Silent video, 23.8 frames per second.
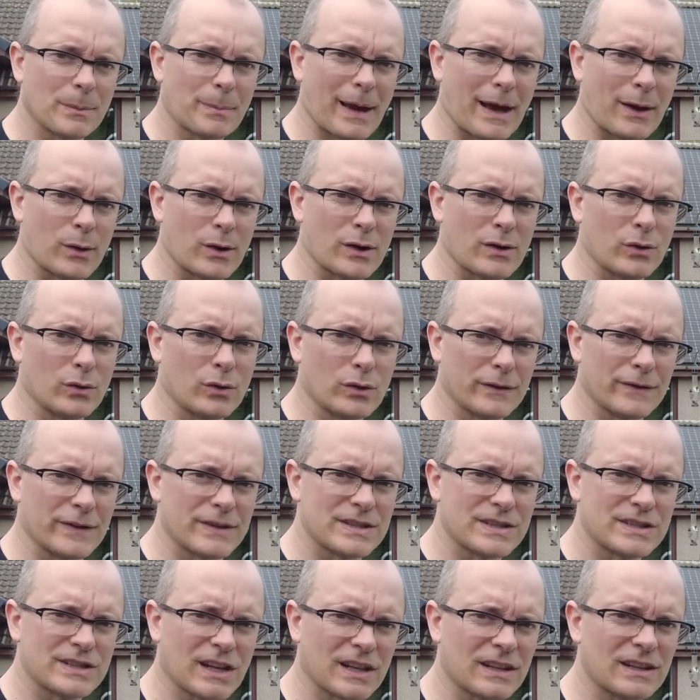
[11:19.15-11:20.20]
power all of a
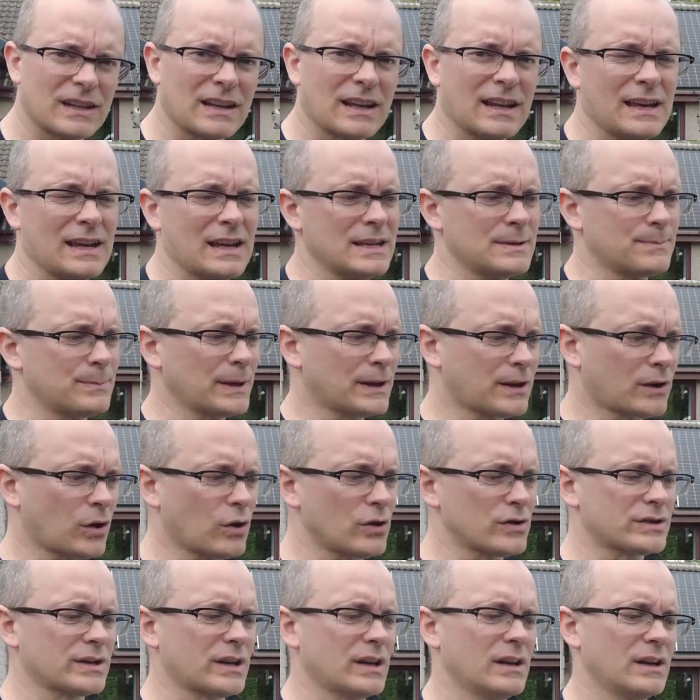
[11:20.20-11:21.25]
sudden is
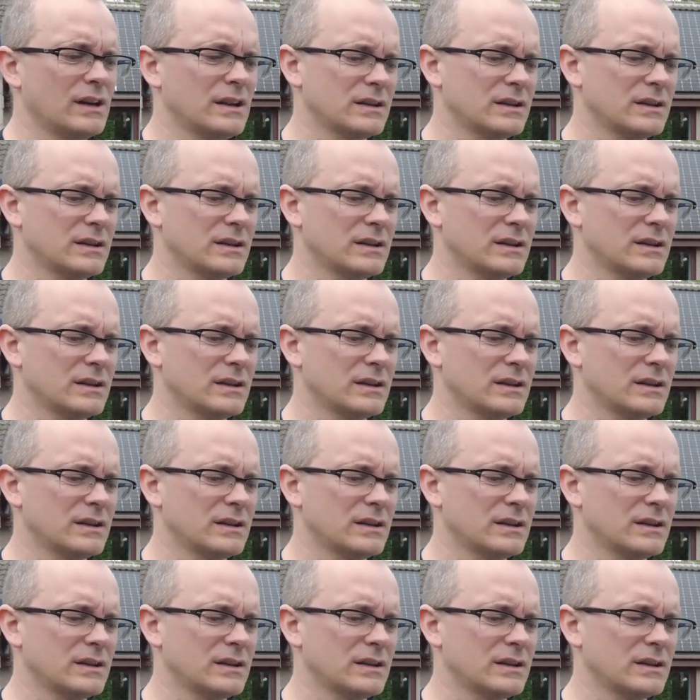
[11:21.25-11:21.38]
because